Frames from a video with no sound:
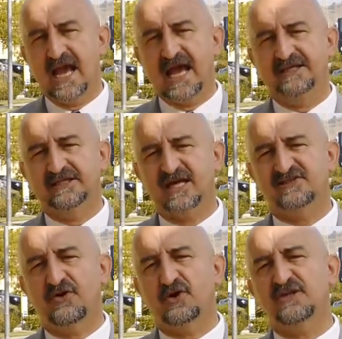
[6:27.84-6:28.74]
And it
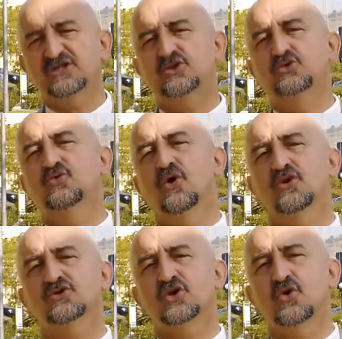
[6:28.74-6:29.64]
has very much to do
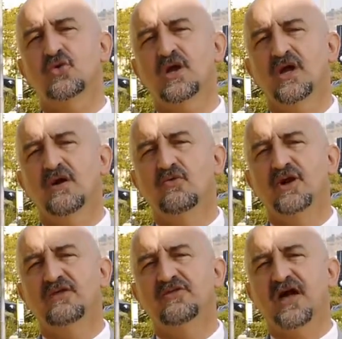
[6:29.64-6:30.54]
also
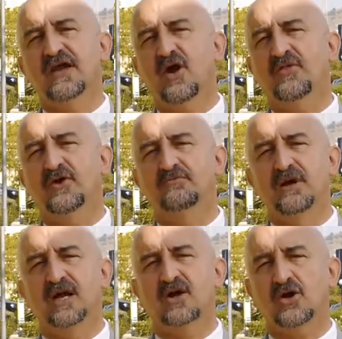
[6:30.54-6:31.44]
with another
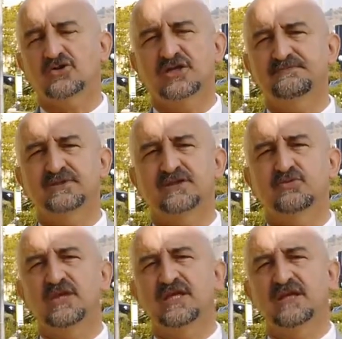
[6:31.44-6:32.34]
concept that
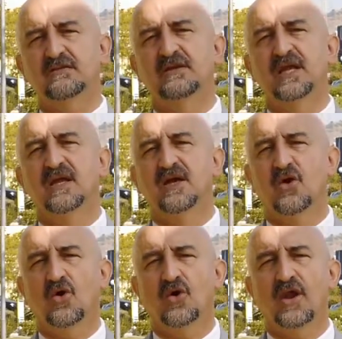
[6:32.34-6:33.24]
we
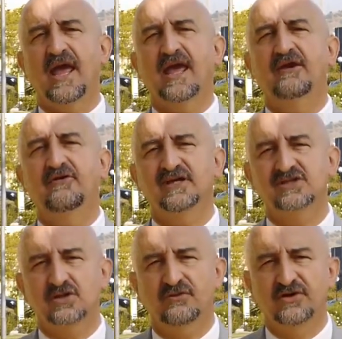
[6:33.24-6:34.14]
call
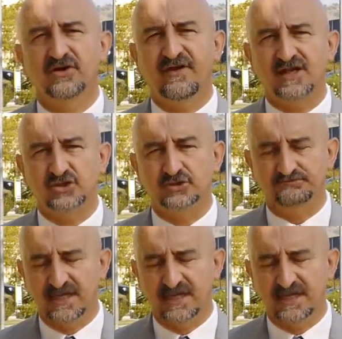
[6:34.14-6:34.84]
areas of innovation.